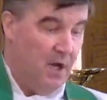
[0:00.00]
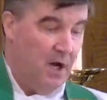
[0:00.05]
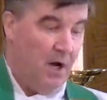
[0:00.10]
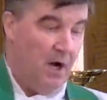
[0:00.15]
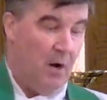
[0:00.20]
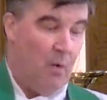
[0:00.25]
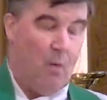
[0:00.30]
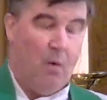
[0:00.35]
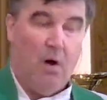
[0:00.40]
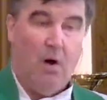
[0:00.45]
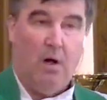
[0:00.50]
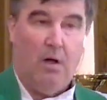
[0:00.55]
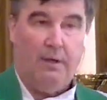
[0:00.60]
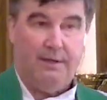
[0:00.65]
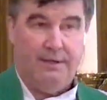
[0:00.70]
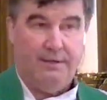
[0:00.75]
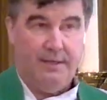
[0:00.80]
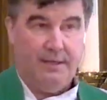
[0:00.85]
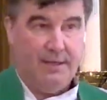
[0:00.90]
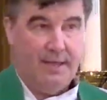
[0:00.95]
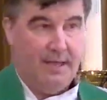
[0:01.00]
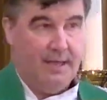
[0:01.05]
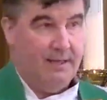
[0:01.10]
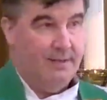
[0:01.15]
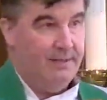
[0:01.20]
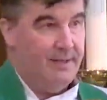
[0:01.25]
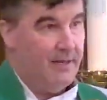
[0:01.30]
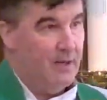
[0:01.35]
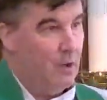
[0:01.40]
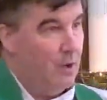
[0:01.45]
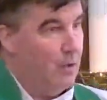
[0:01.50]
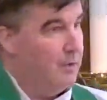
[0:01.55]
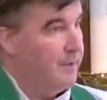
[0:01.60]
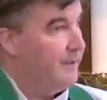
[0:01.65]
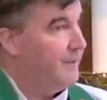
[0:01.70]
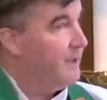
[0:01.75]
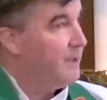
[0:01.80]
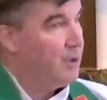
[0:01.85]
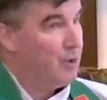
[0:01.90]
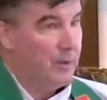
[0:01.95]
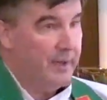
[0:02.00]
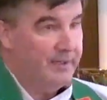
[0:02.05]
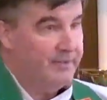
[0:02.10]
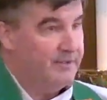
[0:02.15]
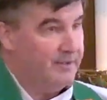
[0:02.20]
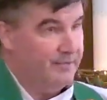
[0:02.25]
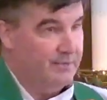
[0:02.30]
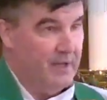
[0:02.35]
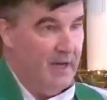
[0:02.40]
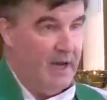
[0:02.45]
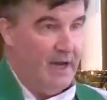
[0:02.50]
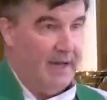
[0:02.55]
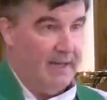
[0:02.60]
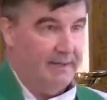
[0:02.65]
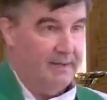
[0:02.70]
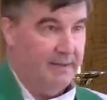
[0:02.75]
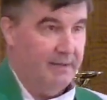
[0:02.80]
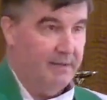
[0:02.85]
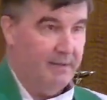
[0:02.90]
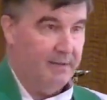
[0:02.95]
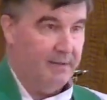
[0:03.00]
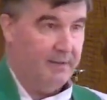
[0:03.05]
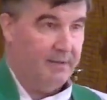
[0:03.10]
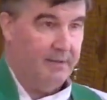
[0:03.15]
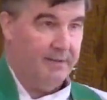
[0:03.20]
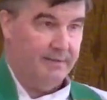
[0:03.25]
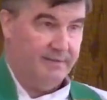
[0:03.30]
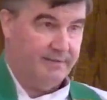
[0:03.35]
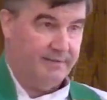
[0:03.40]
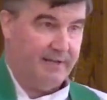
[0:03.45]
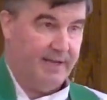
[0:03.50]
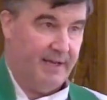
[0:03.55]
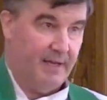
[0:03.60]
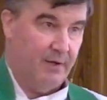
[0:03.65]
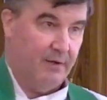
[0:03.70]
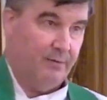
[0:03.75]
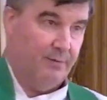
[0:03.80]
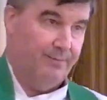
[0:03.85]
a wall in the end that only the grace of God can scale.